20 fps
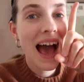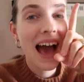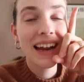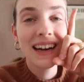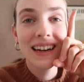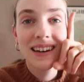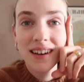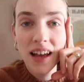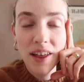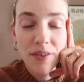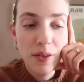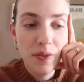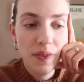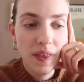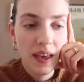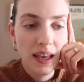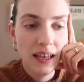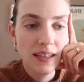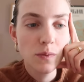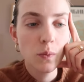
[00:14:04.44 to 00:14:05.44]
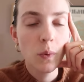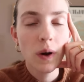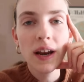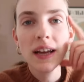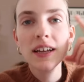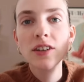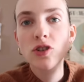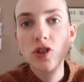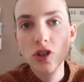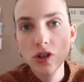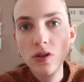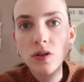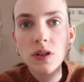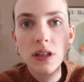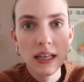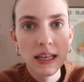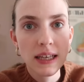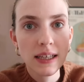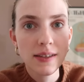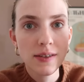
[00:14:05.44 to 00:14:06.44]
And another thing is when I do
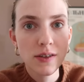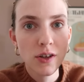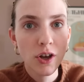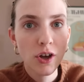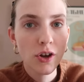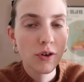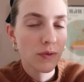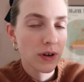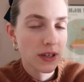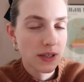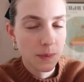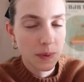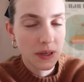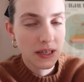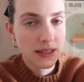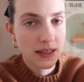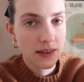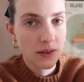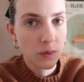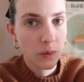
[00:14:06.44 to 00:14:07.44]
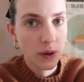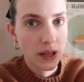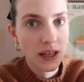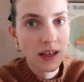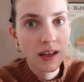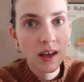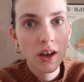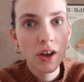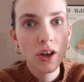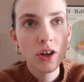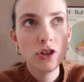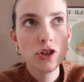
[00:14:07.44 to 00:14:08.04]
these recipes in the week,